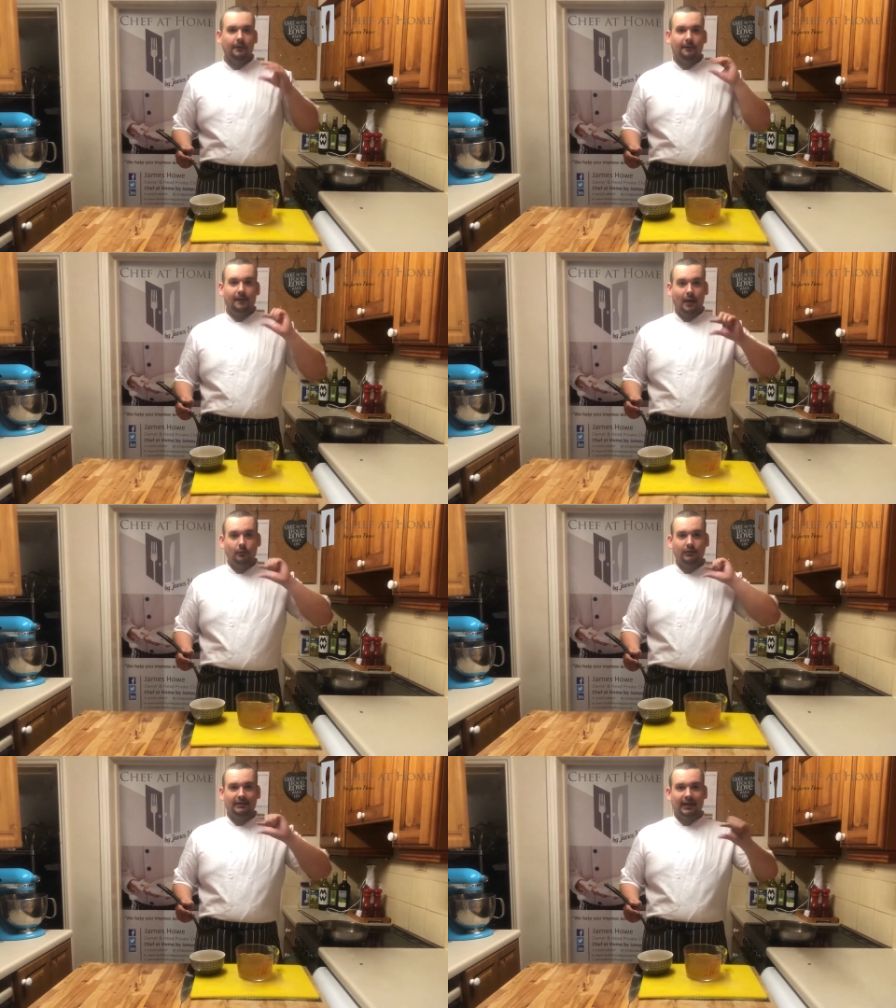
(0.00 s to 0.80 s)
the
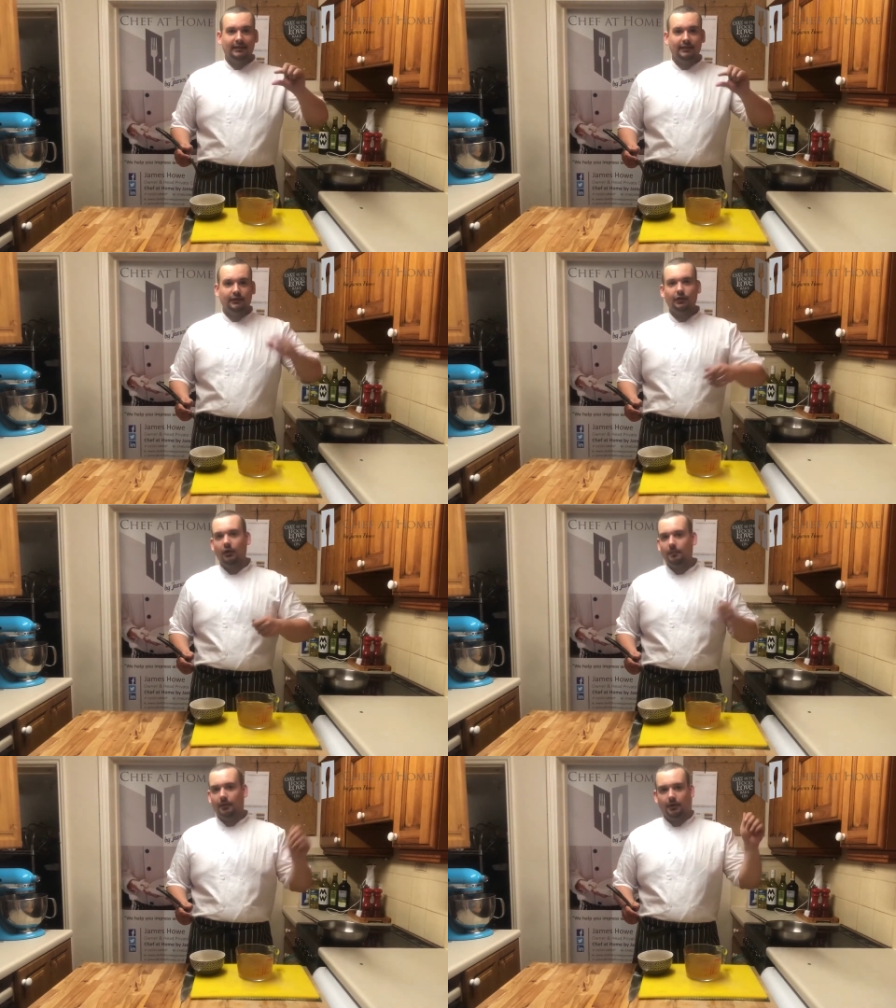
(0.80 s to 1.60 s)
fat will set at the
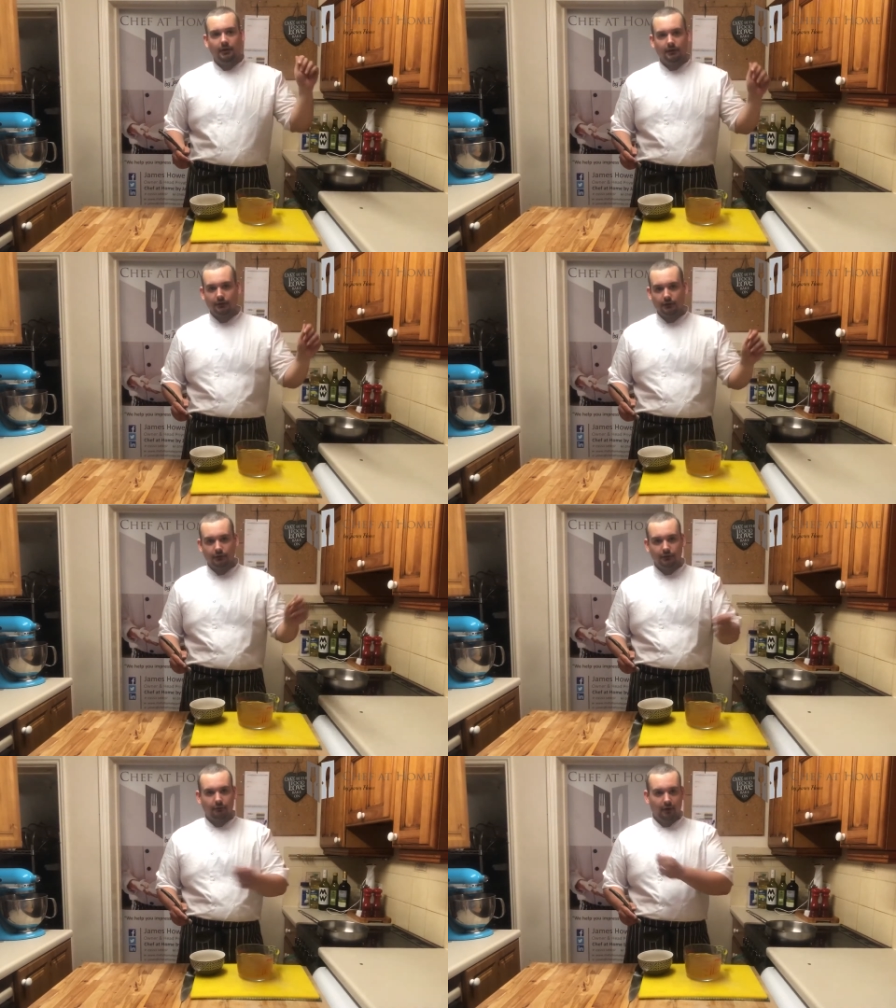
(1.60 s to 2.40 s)
top and you can
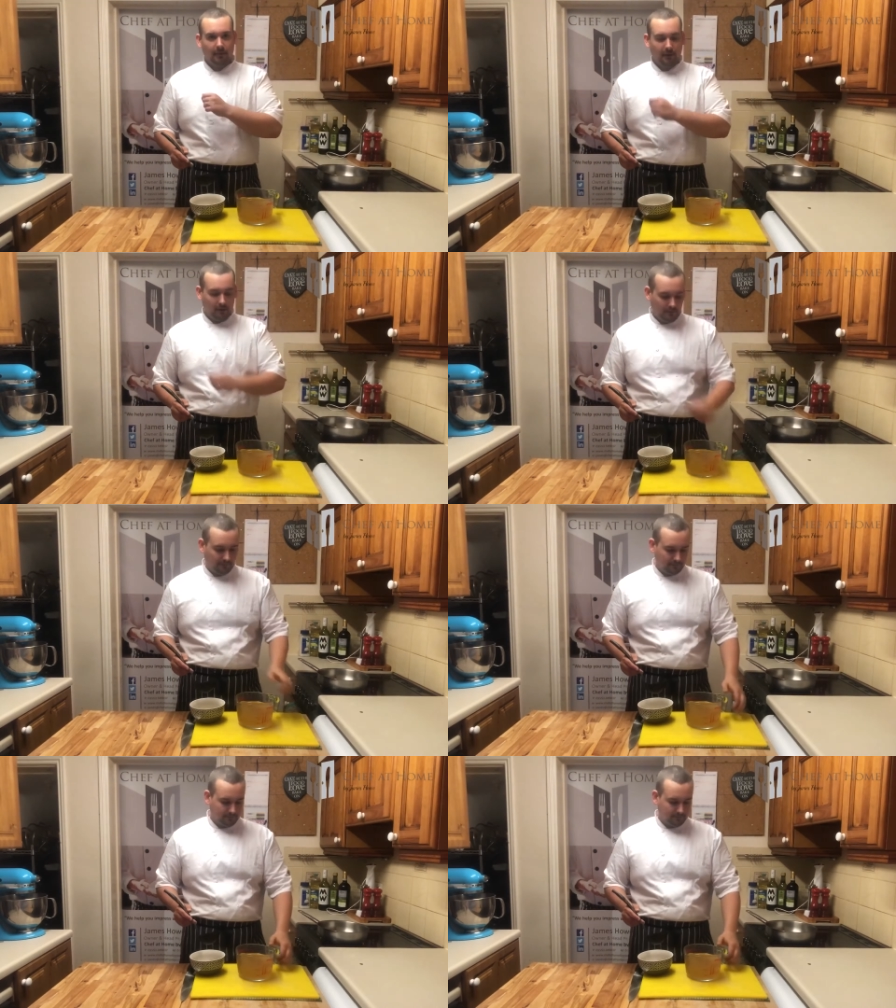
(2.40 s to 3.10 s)
just scrape it off.